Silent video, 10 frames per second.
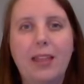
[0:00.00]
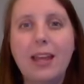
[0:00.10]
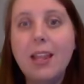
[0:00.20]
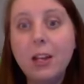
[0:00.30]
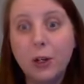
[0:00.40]

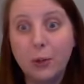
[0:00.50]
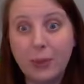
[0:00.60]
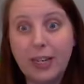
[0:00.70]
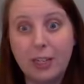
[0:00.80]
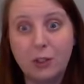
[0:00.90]
Then your
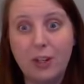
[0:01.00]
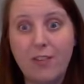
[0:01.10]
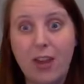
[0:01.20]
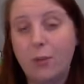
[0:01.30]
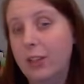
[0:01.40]
re-entry
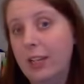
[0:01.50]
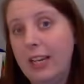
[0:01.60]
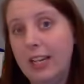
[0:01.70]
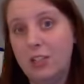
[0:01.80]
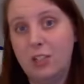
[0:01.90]
event
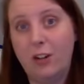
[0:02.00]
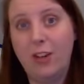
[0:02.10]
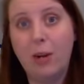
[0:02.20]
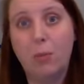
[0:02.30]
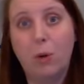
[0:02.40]
really is
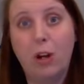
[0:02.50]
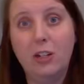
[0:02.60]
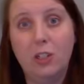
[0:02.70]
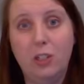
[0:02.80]
serving more